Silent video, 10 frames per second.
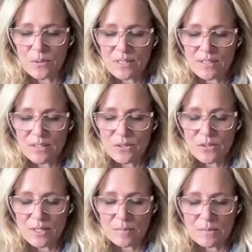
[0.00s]
where those
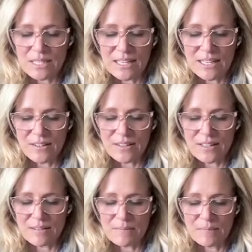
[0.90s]
colors come
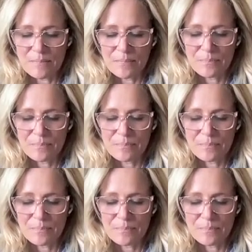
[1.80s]
together.